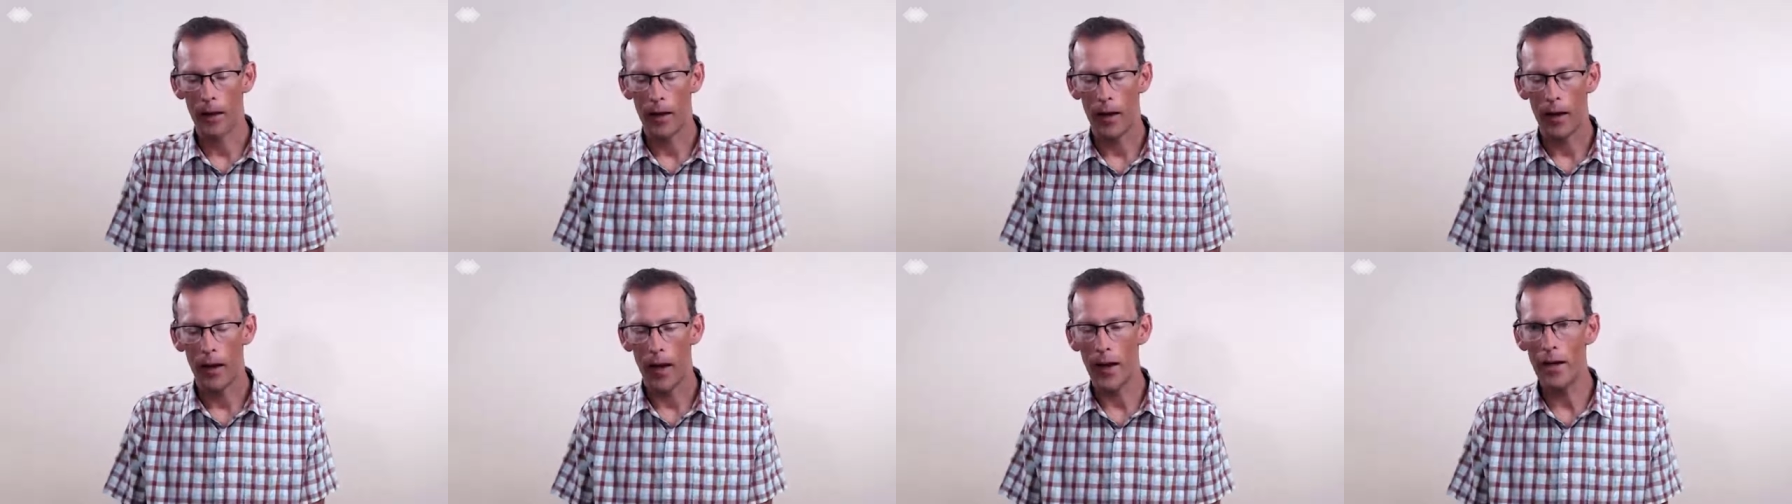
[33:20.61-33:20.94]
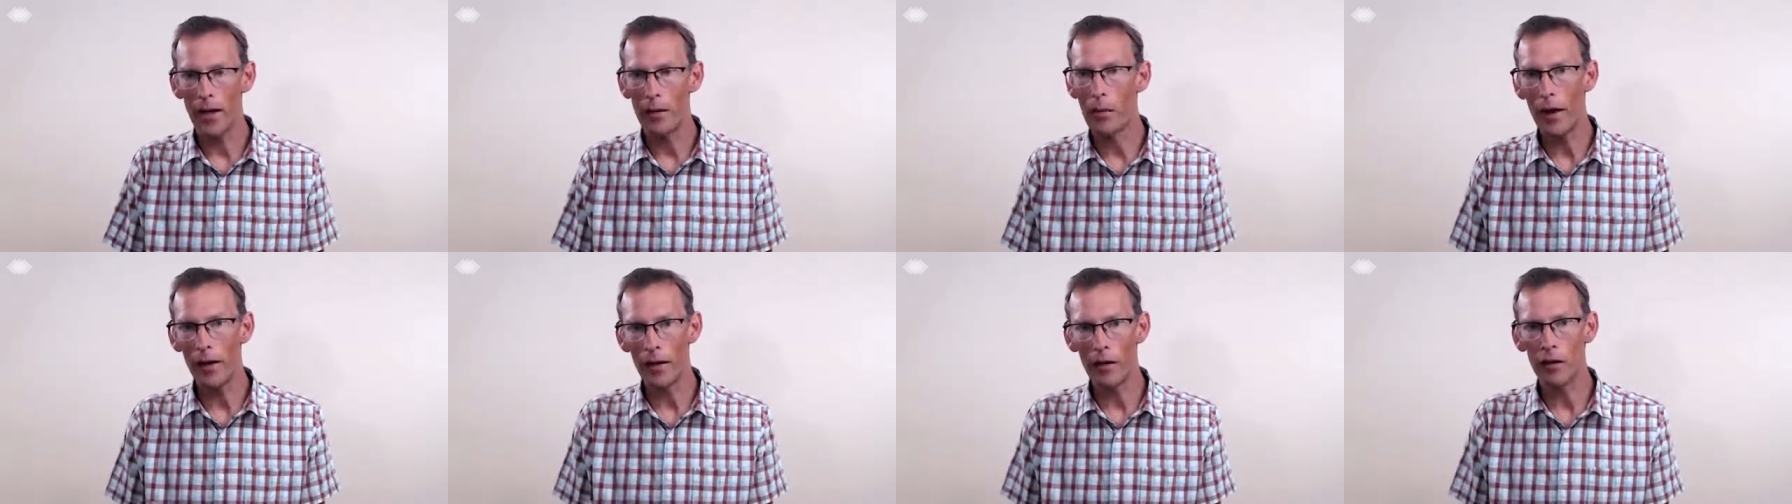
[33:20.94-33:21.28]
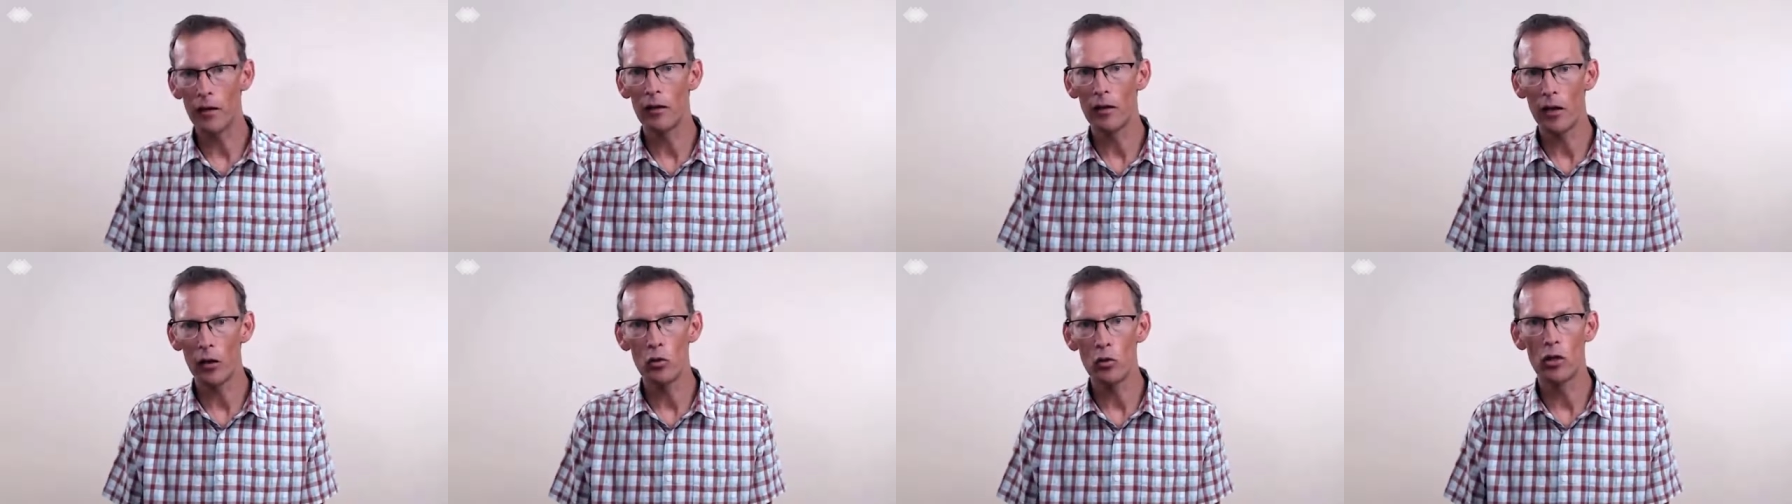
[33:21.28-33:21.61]
and he made a
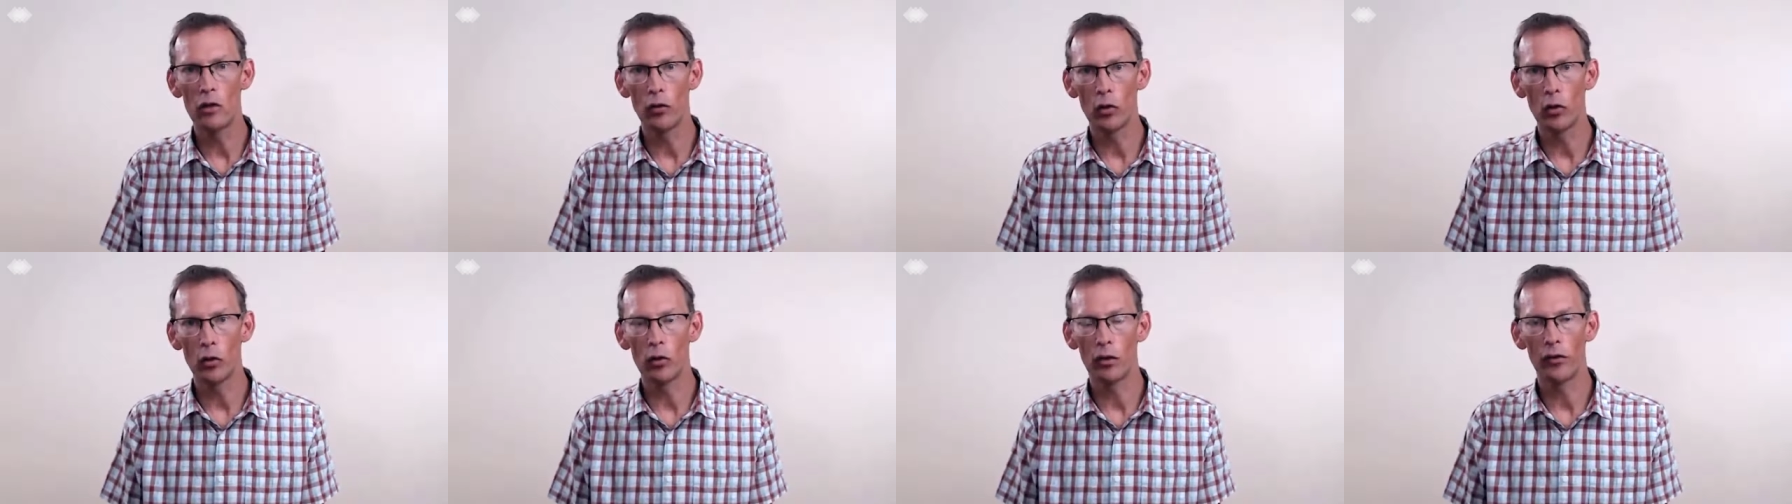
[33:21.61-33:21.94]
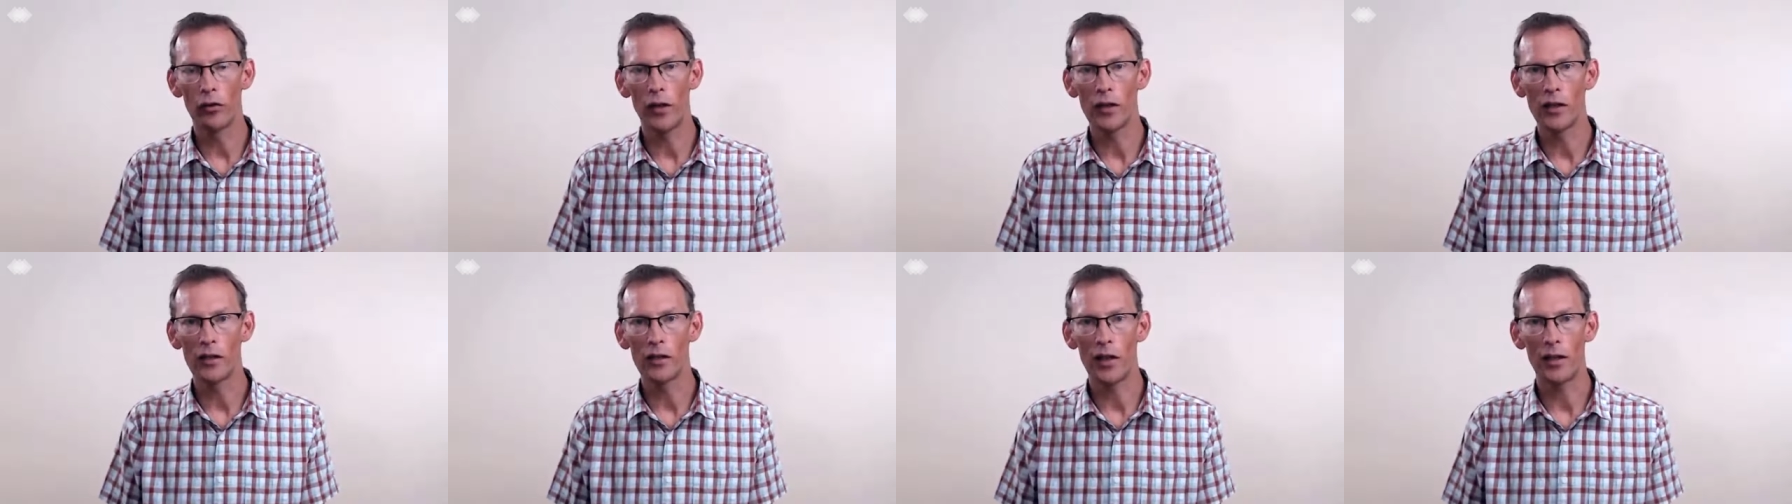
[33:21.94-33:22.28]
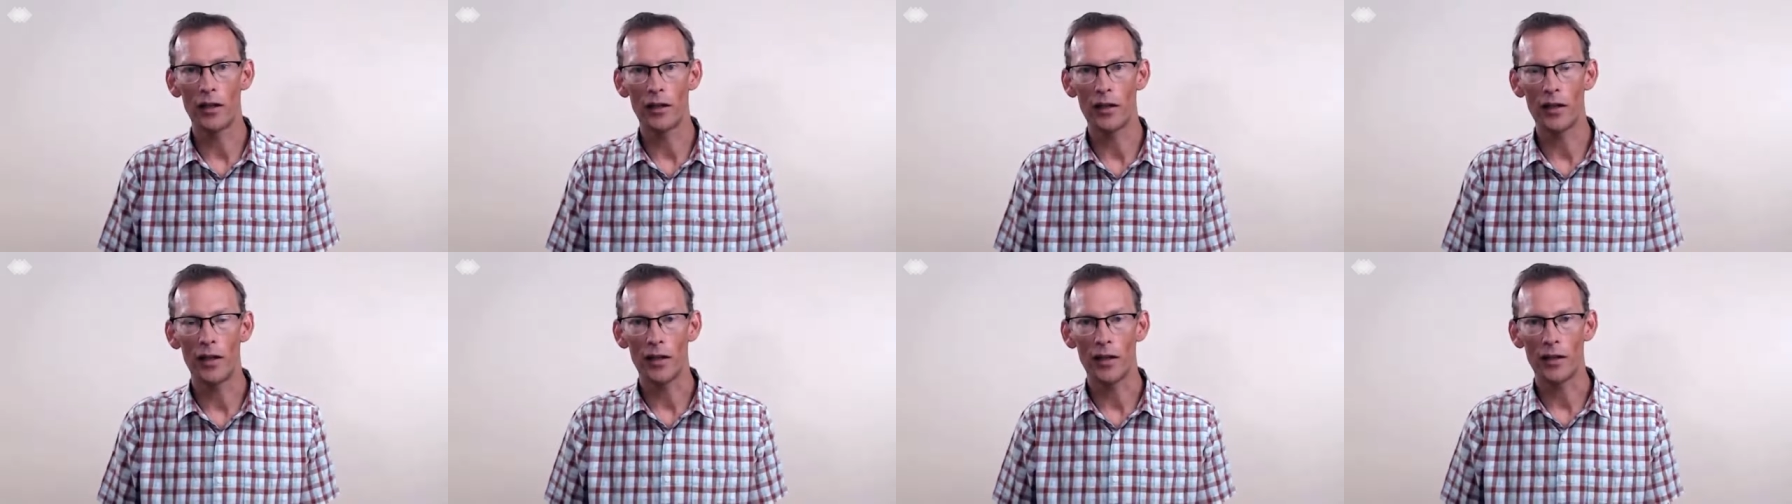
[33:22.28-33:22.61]
note of all the things they
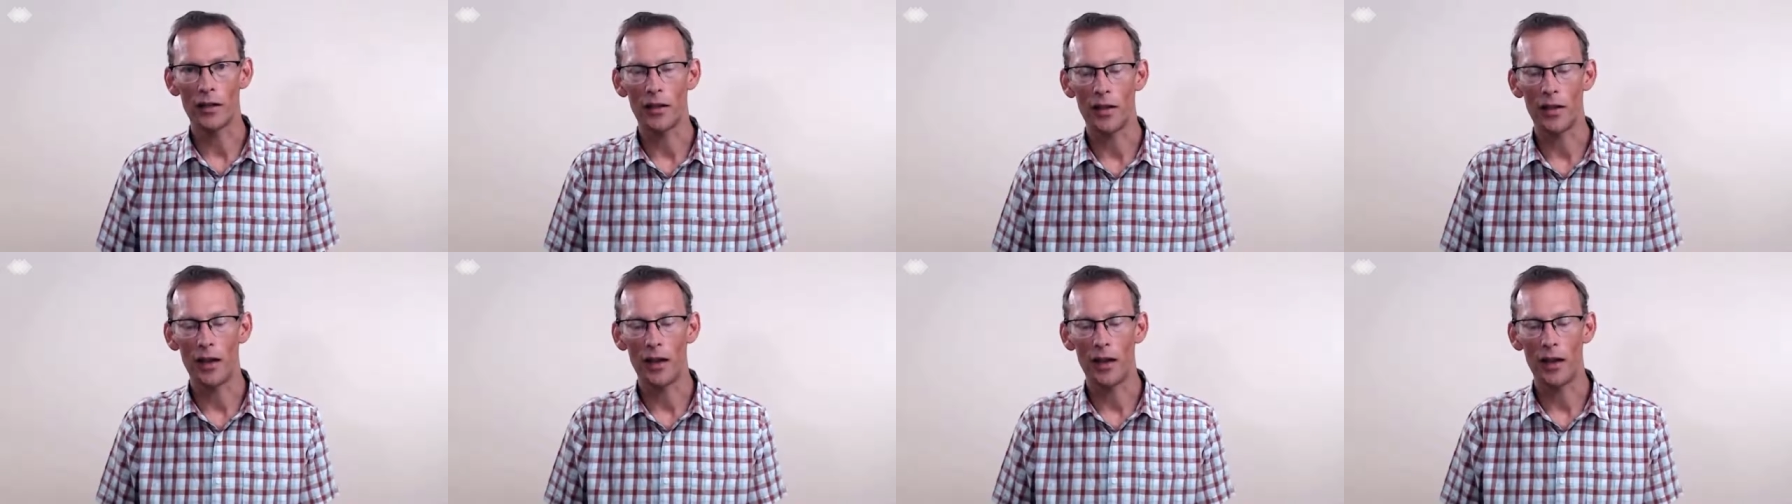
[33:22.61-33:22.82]
did.